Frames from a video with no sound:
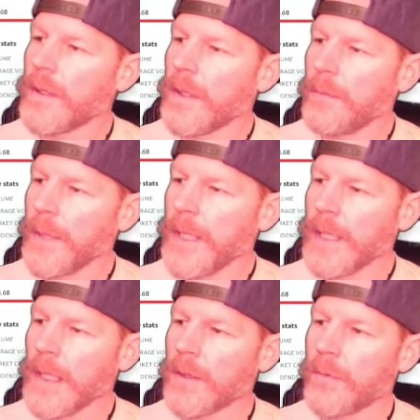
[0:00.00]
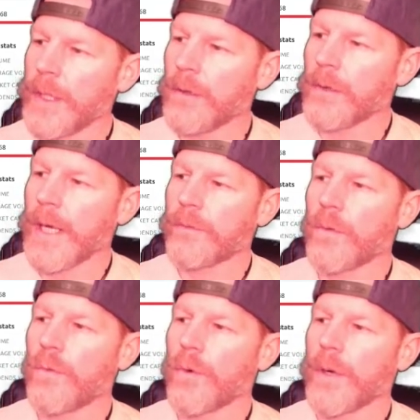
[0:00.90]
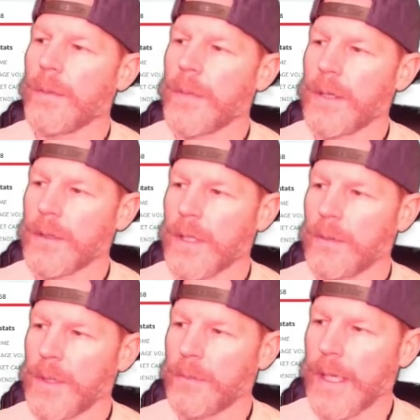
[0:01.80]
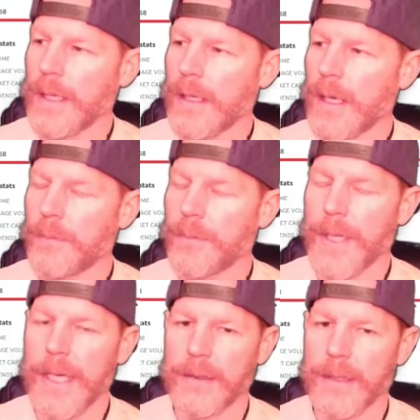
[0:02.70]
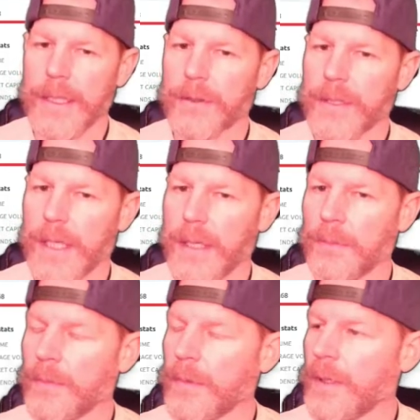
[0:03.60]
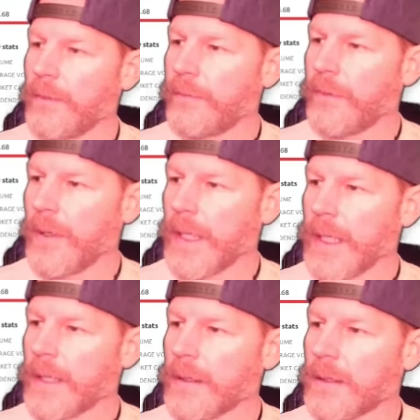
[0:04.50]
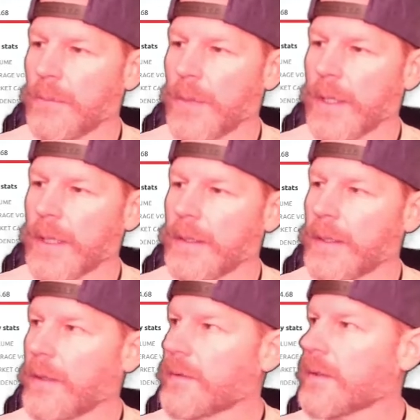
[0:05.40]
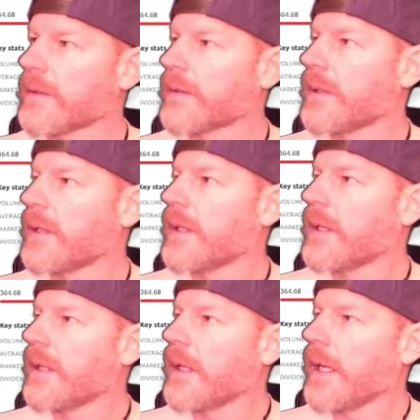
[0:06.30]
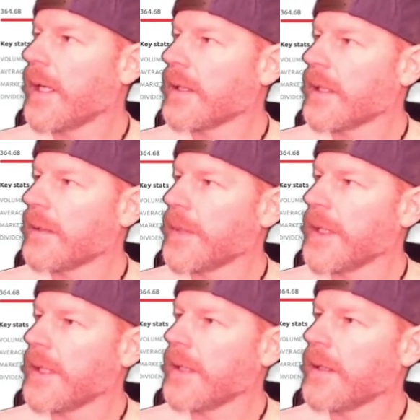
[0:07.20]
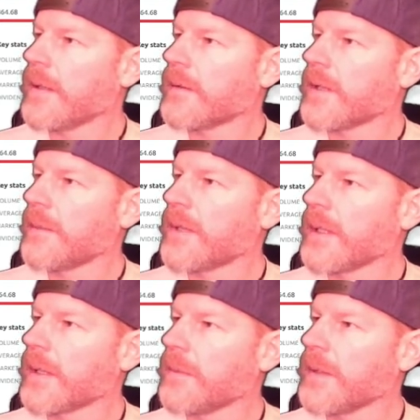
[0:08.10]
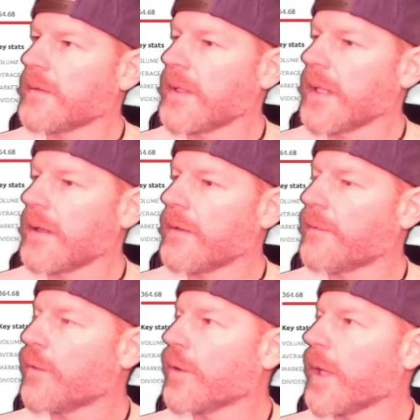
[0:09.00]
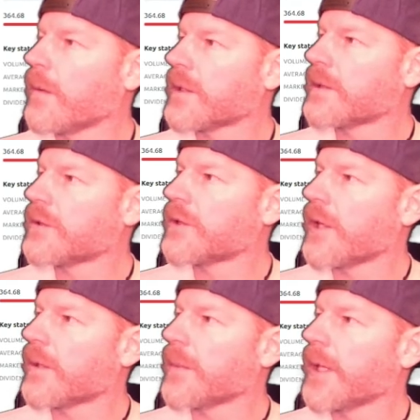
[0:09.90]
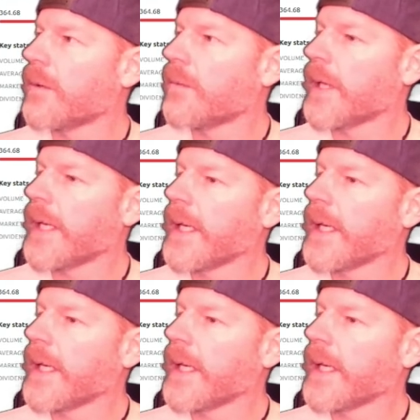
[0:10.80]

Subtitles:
meaning we don't have to worry about coming back up at a later time and filling it. The market doesn't. It can be, the same thing can be seen on the 4-hour chart, by the way.